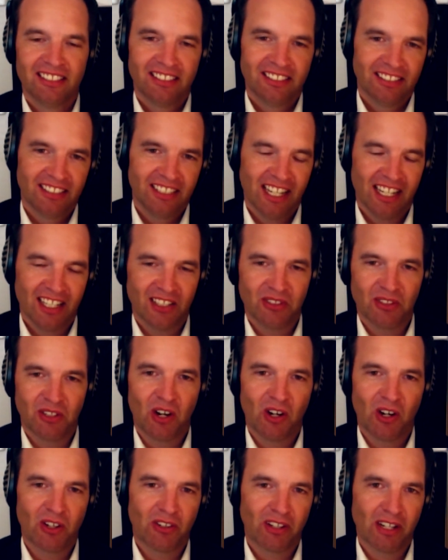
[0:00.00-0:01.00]
actual
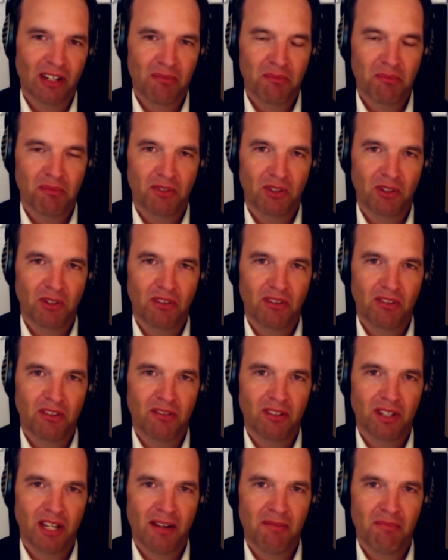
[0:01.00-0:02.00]
concrete
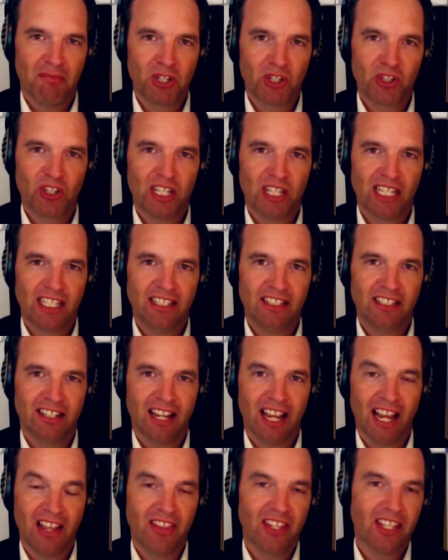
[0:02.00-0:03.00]
machine,
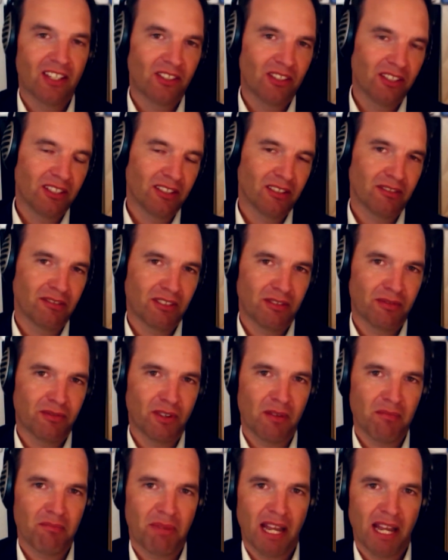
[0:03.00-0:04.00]
and then on the
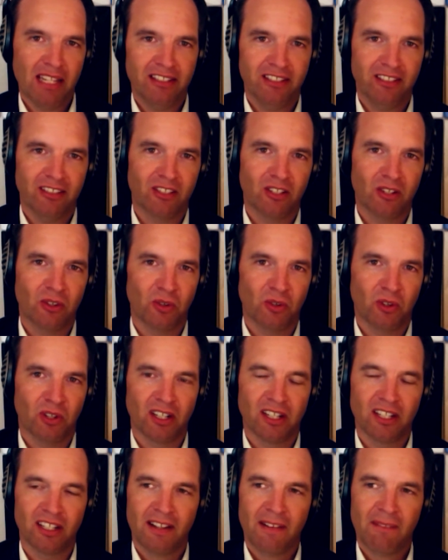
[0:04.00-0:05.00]
front passenger door.
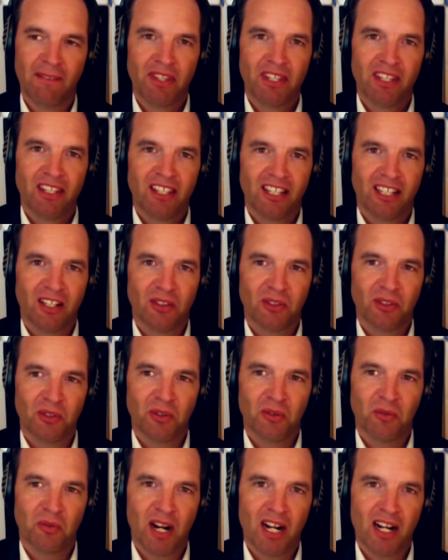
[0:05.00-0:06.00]
And I
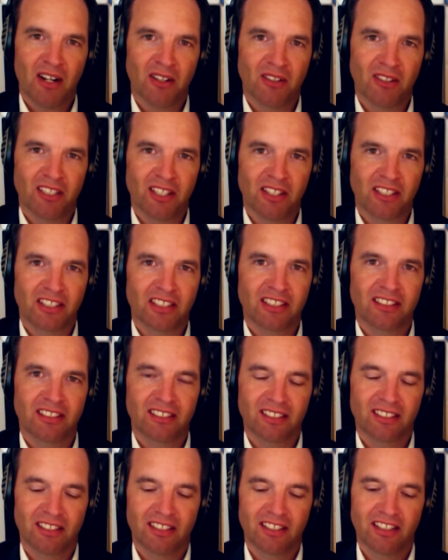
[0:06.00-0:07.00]
thought, wow,
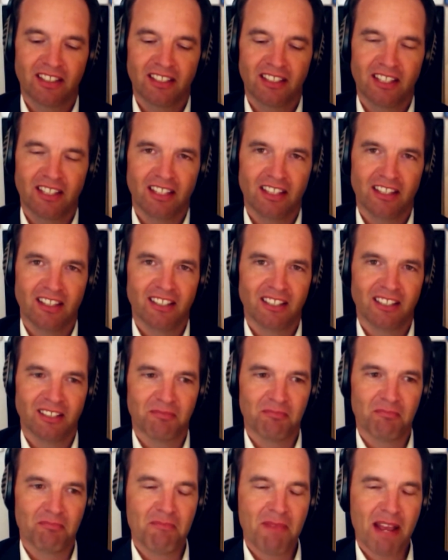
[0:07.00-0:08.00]
this
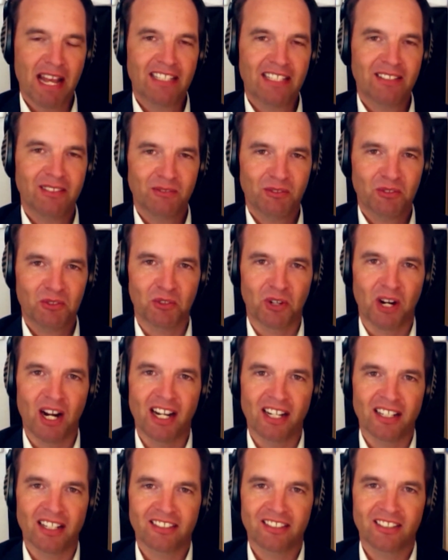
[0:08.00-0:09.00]
massive
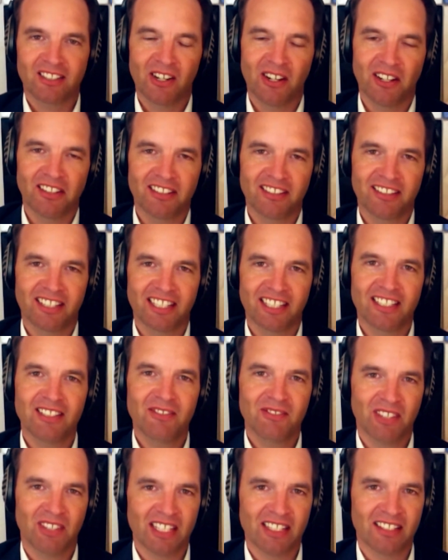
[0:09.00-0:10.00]
truck's got 6
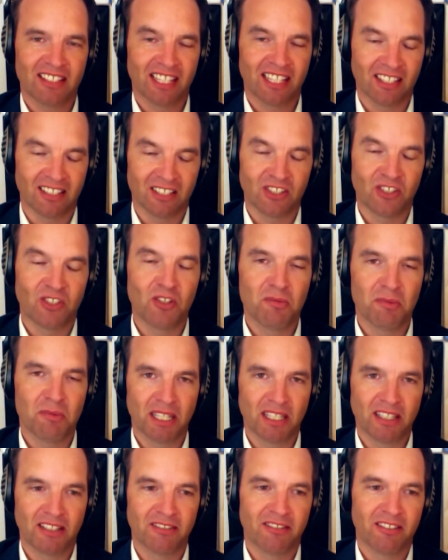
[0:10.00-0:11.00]
of these things,
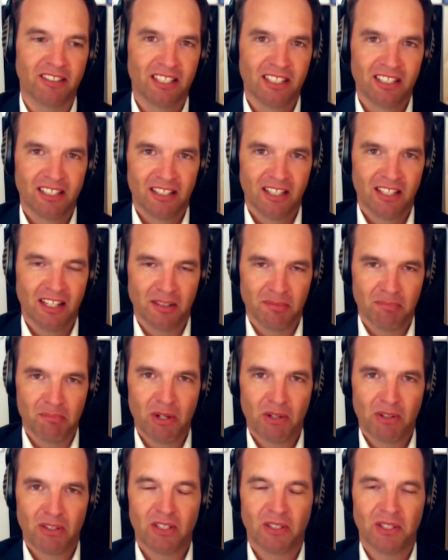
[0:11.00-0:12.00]
assuming that it's
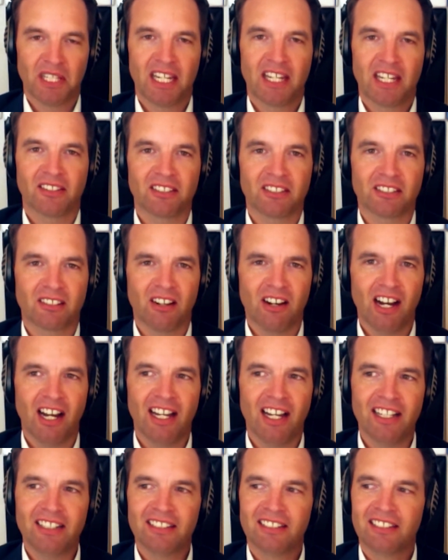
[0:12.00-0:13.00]
mirrored on the other
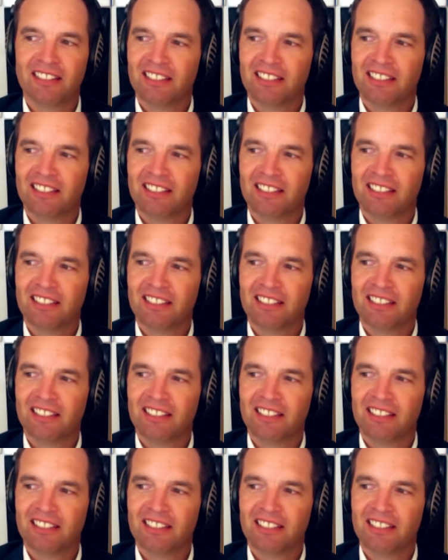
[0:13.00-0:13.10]
side.